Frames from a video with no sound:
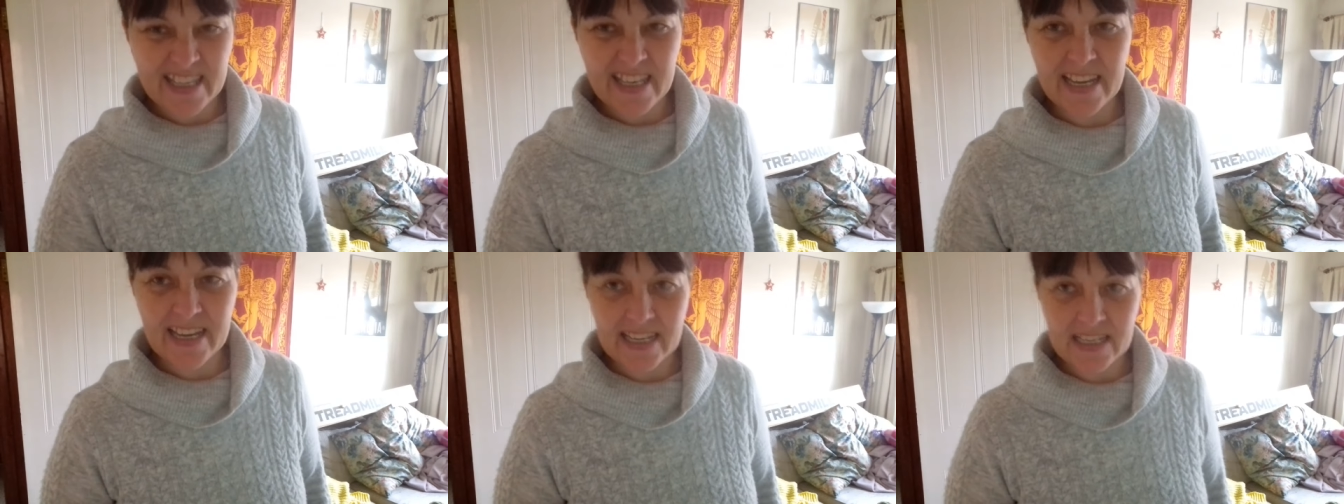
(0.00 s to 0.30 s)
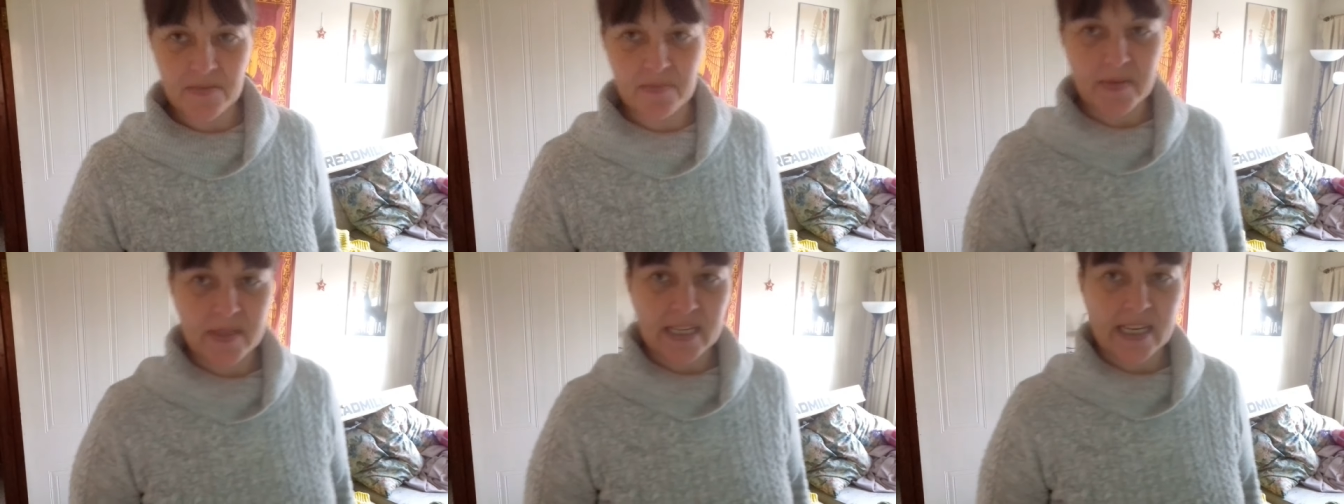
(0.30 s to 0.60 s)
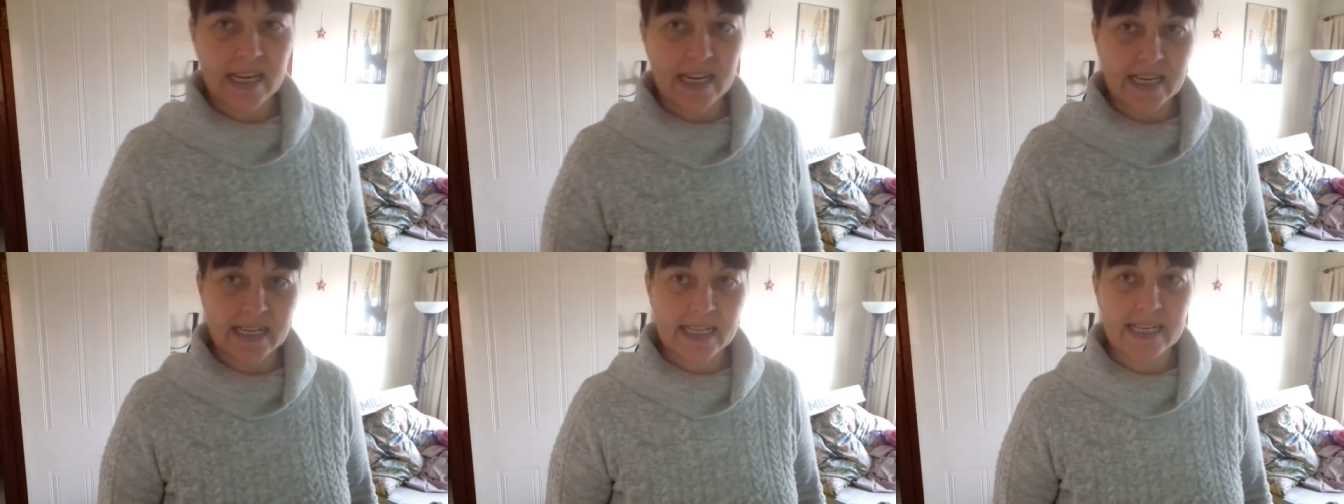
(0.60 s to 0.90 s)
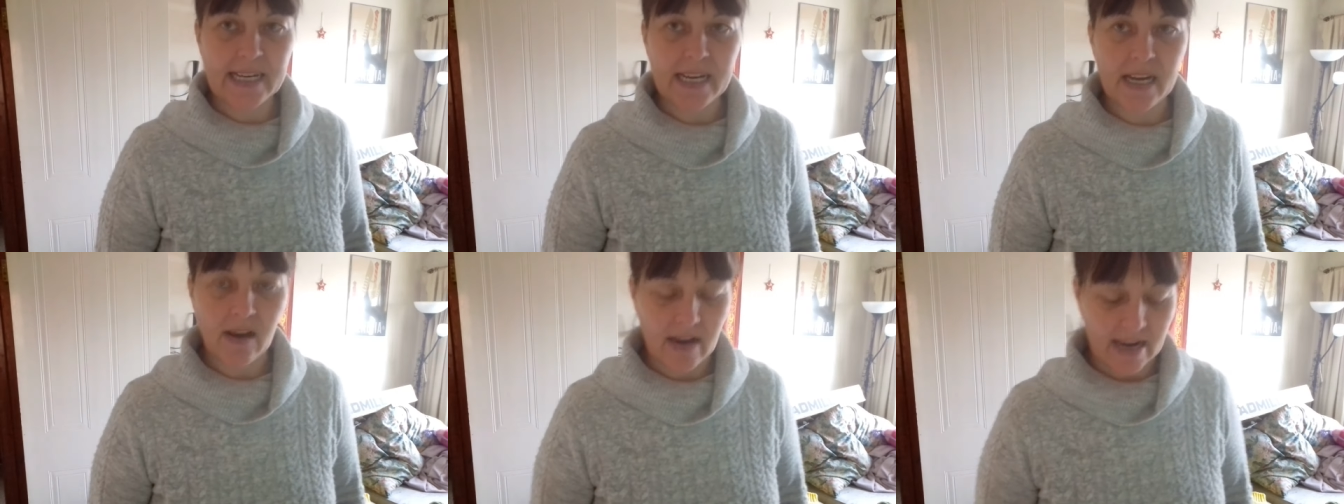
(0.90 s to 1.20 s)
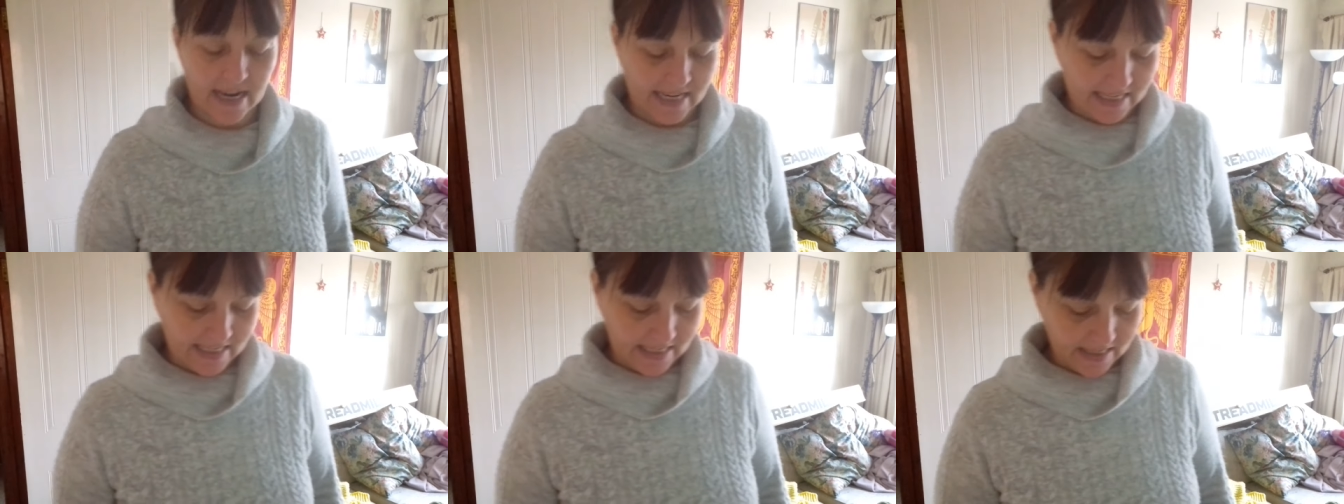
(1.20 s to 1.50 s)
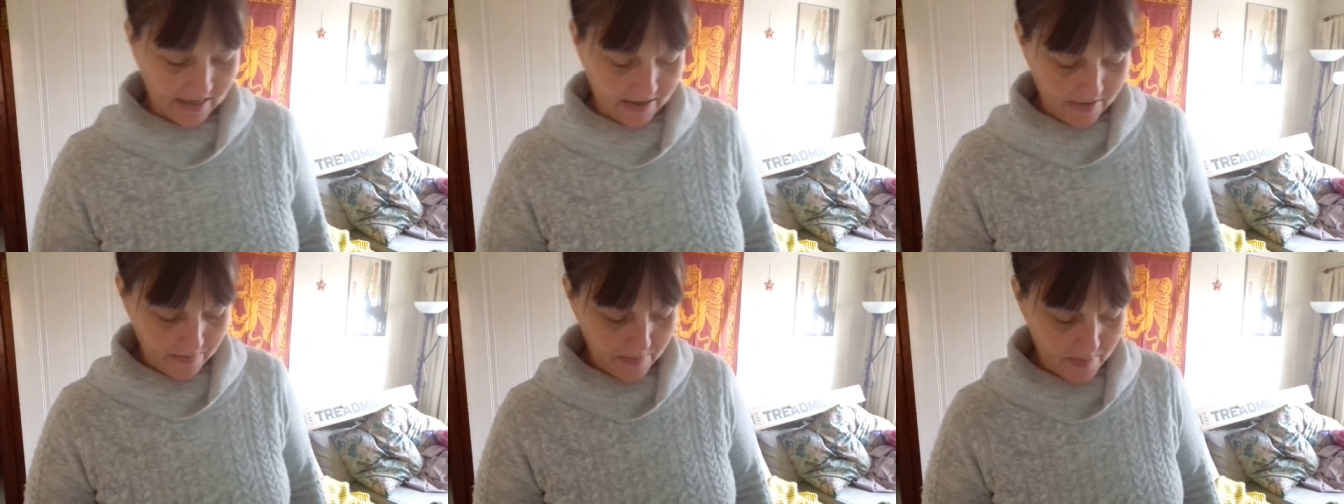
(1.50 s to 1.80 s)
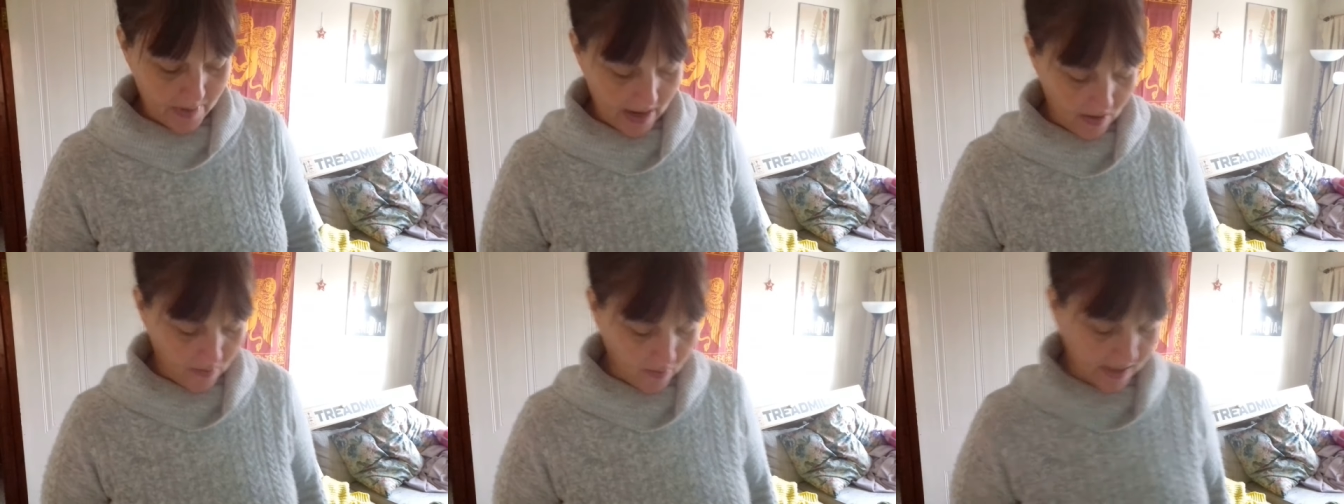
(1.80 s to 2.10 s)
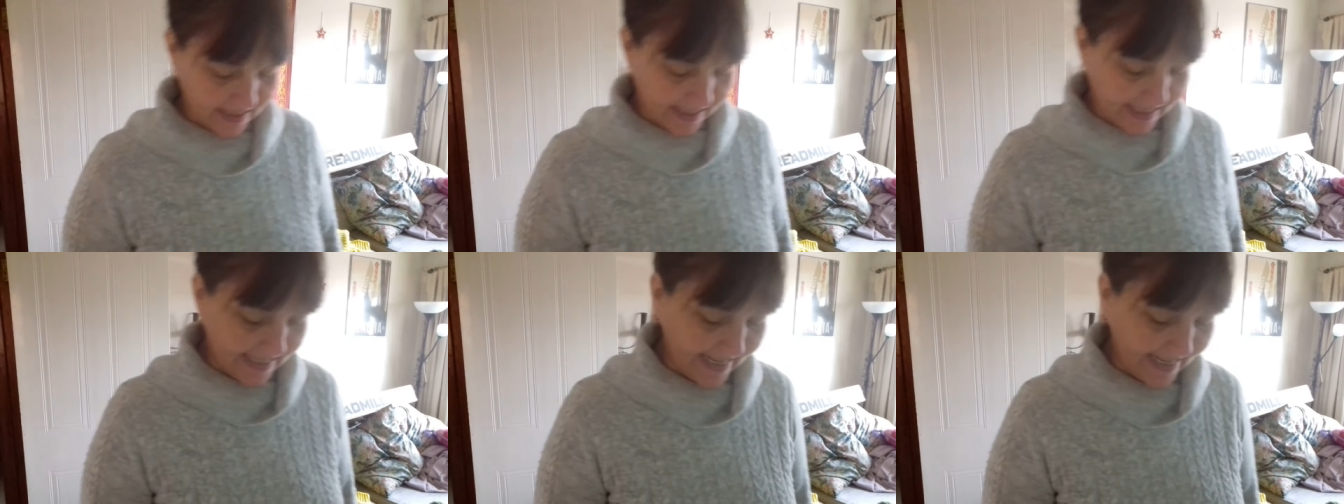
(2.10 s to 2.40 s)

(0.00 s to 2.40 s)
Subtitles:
thing isn't particularly light, but once